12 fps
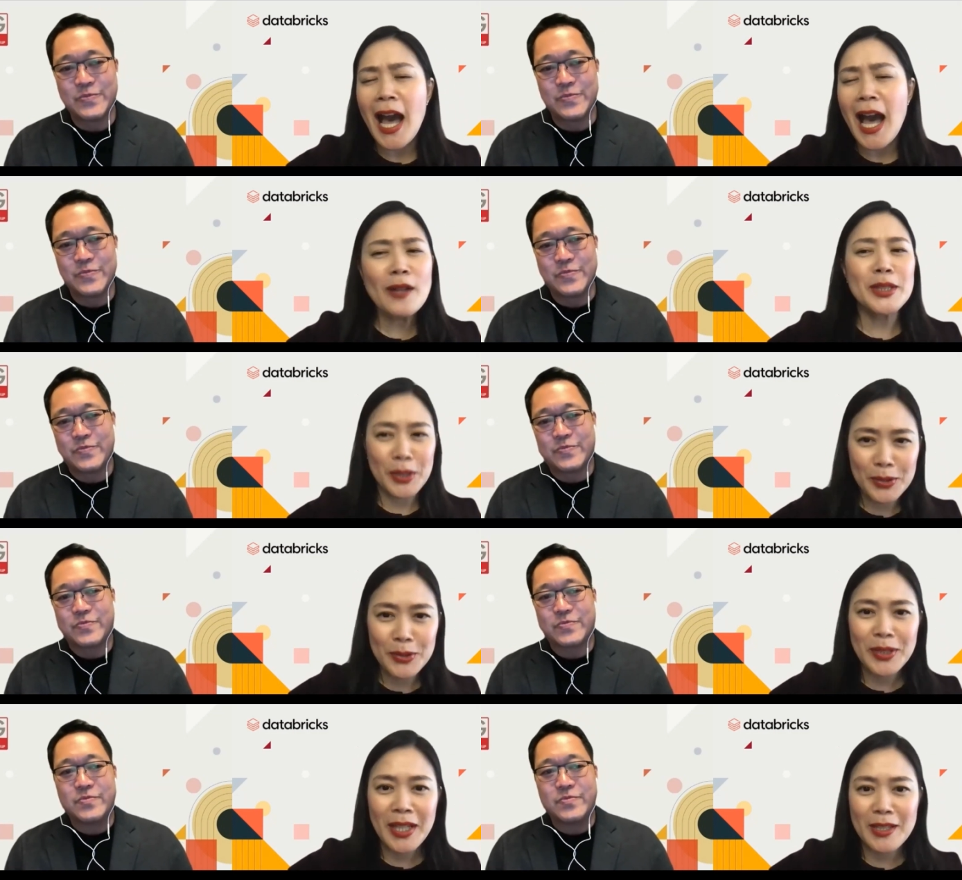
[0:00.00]
Speaker 1: How
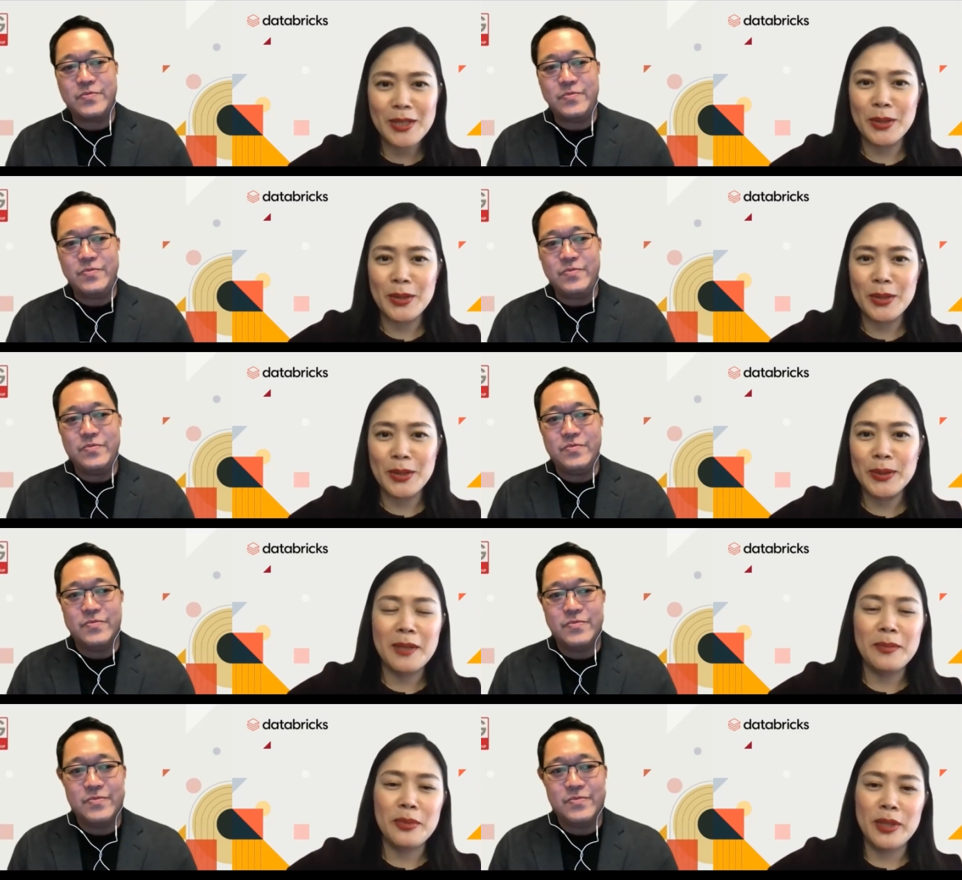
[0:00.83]
did you get to
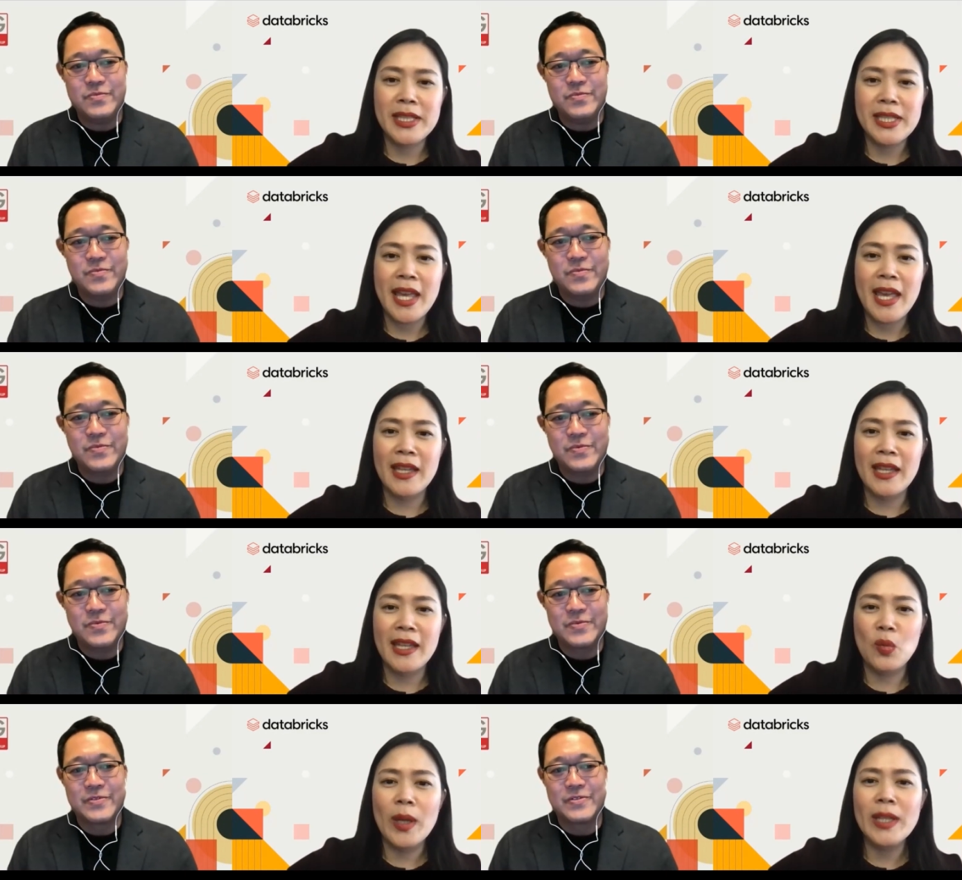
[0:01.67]
know
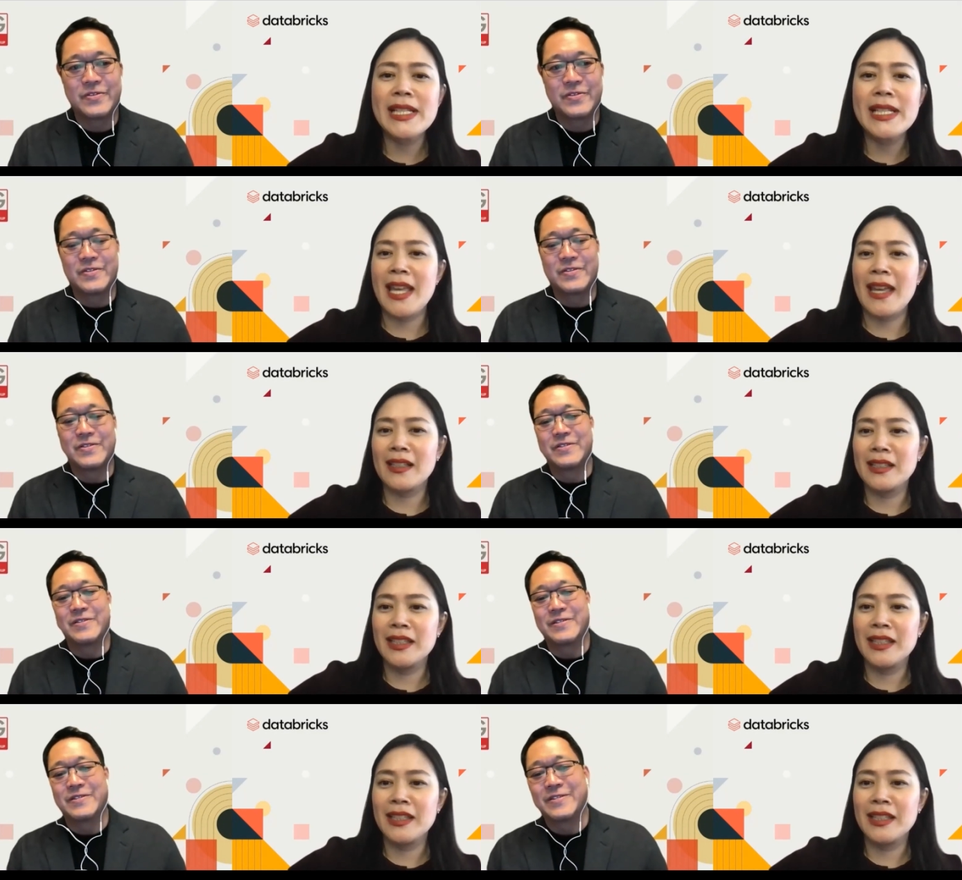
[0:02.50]
Databricks, and what
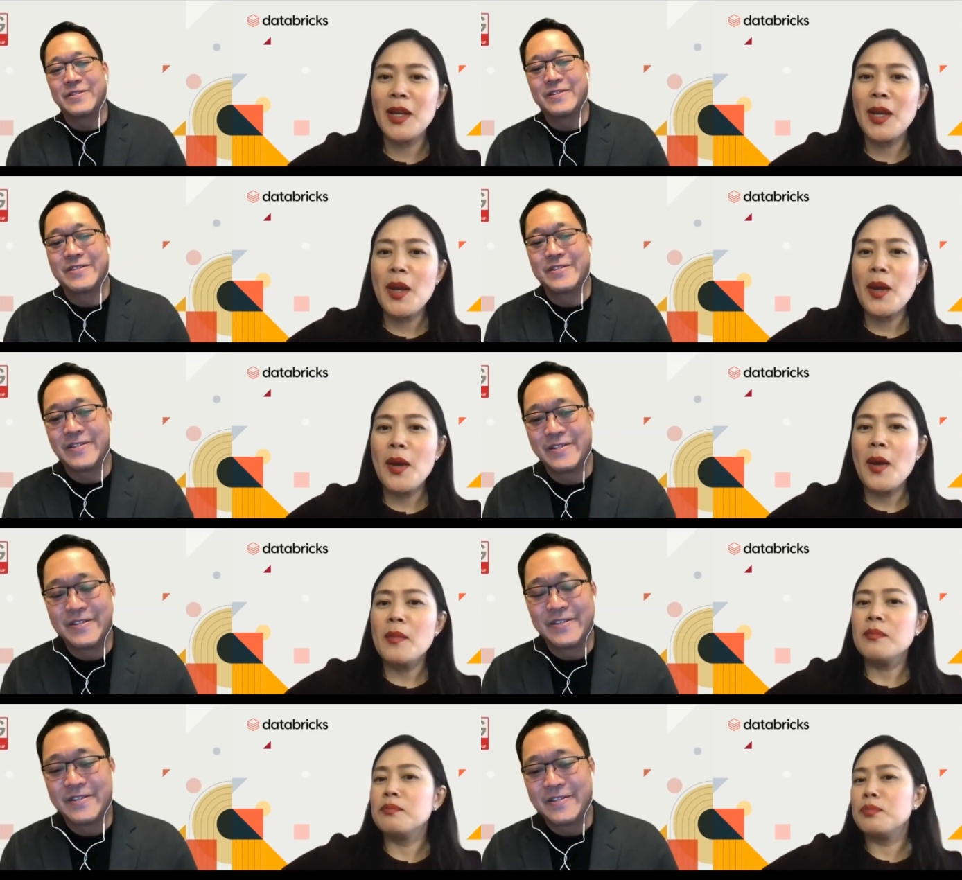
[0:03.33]
exactly
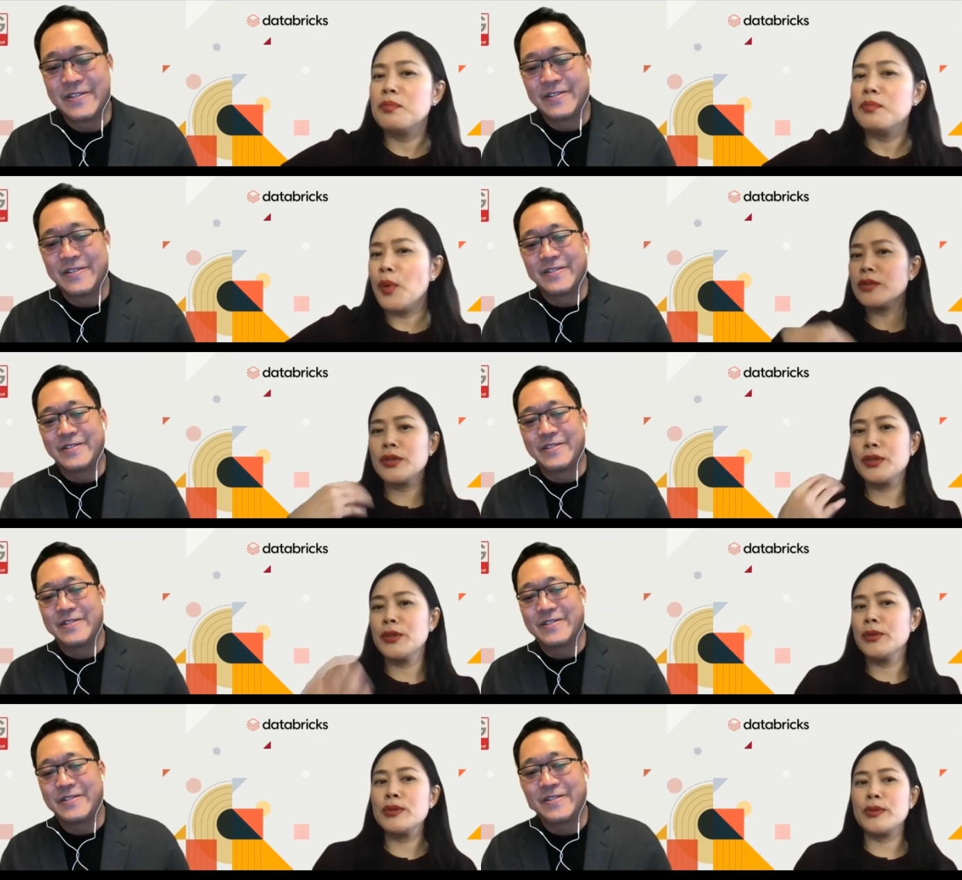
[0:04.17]

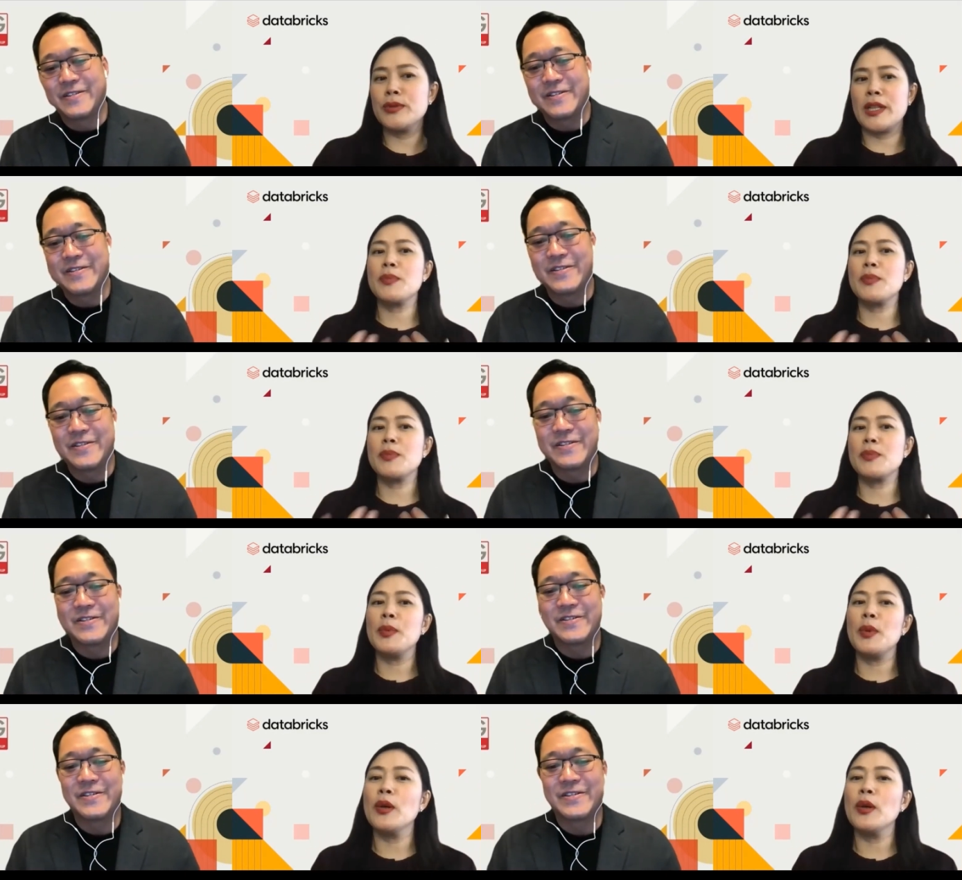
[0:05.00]
brought you to
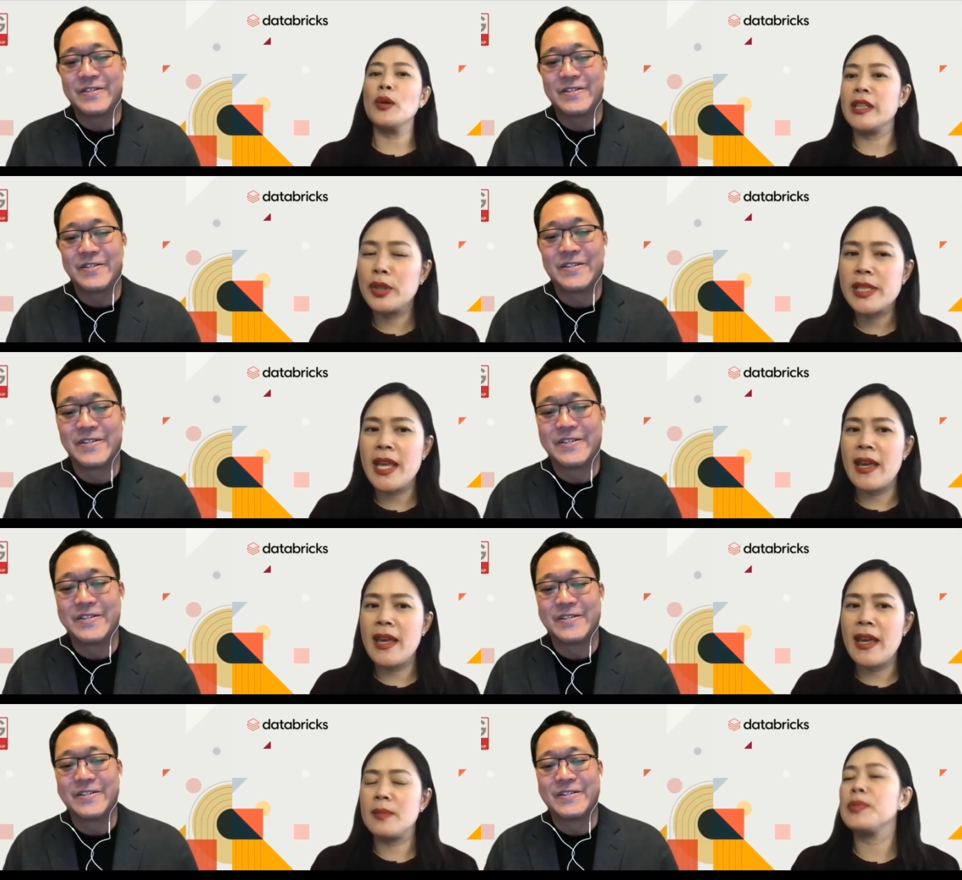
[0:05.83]
explore
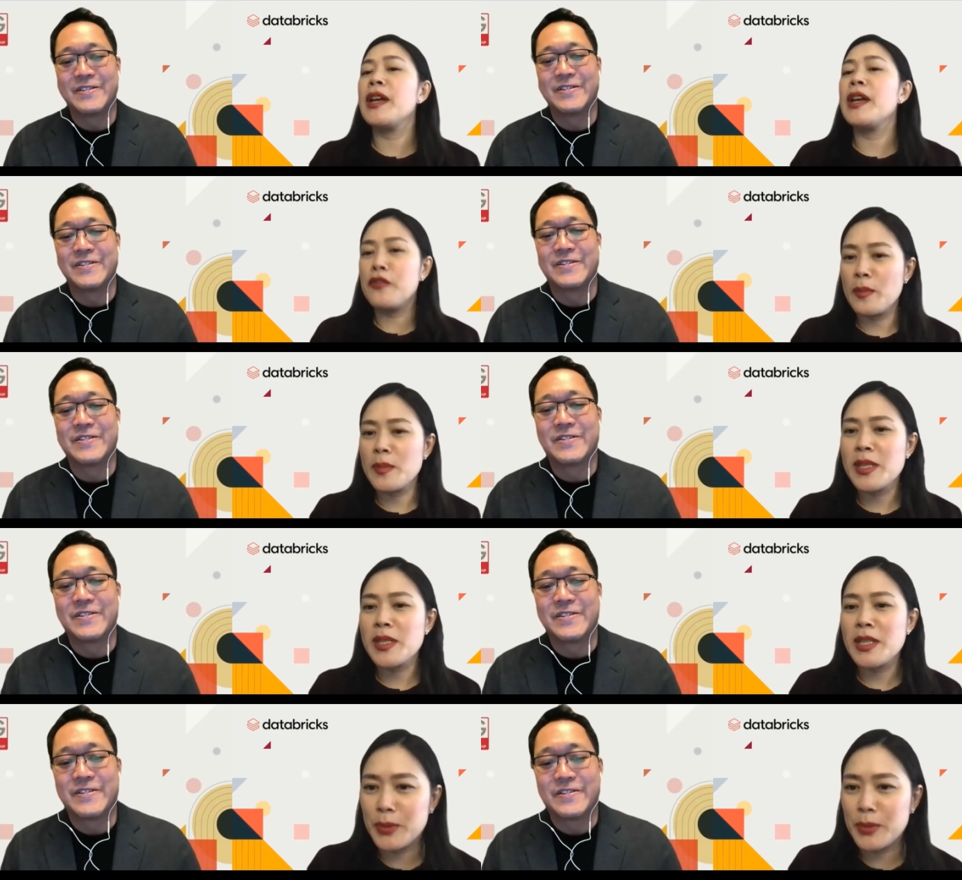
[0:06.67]
Databricks as
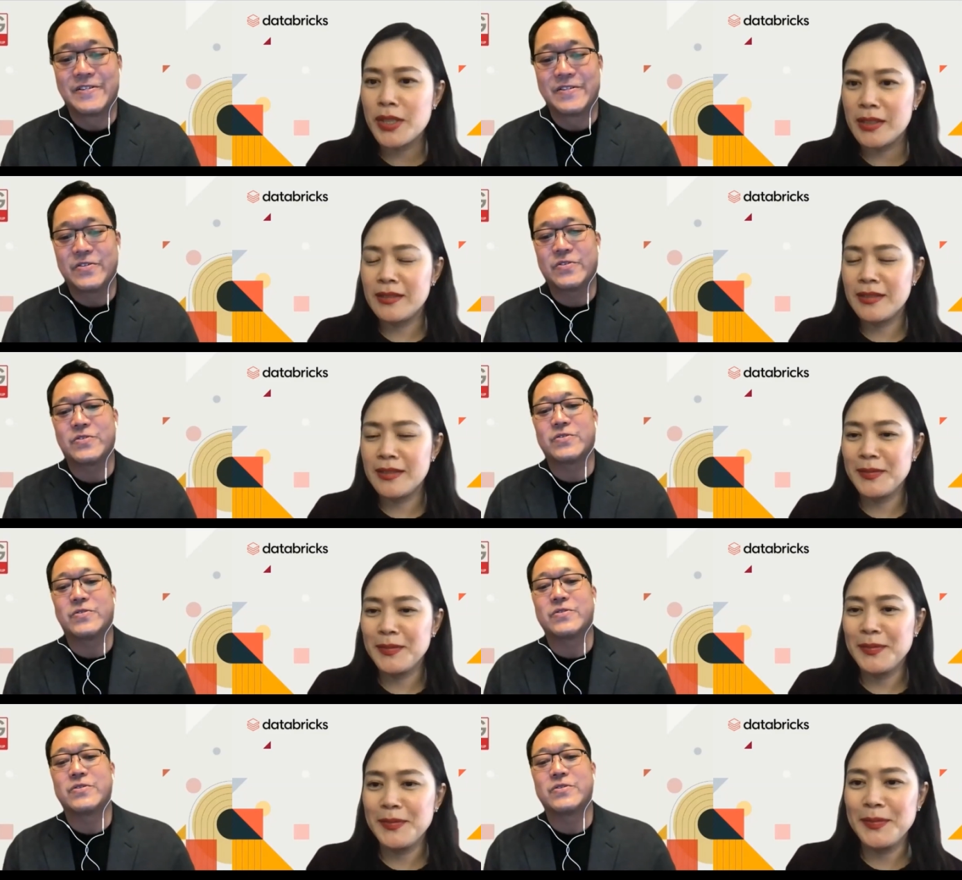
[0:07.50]
the platform
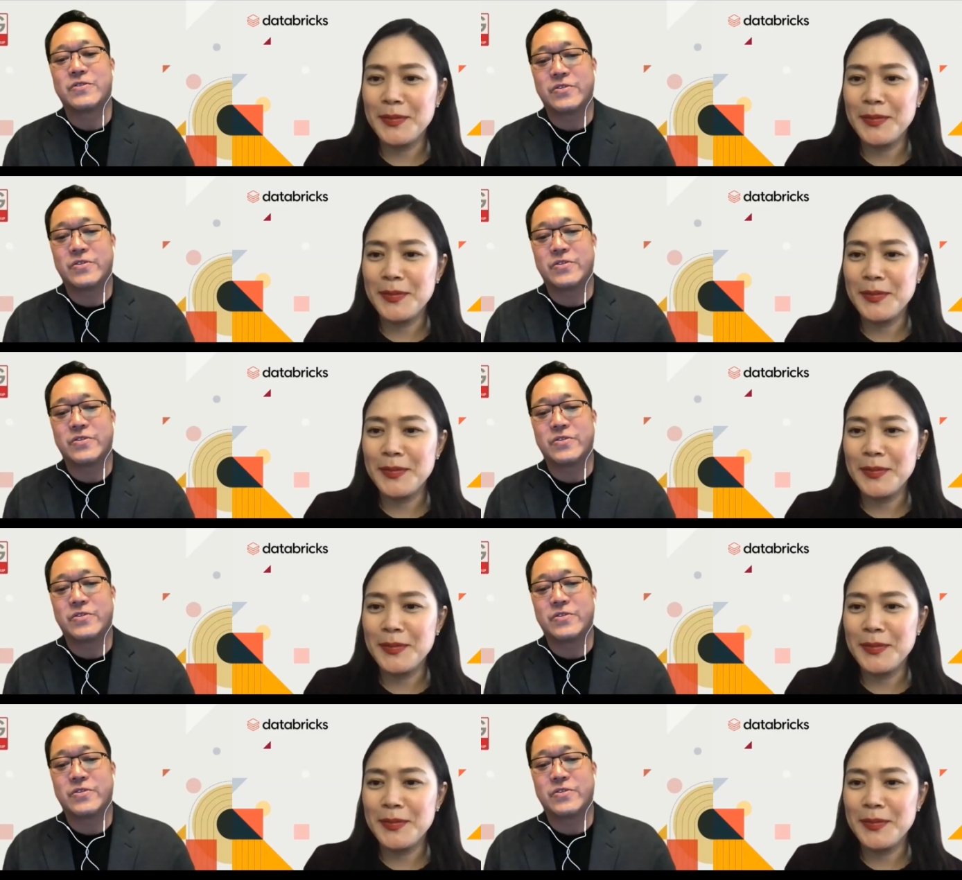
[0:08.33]
solution?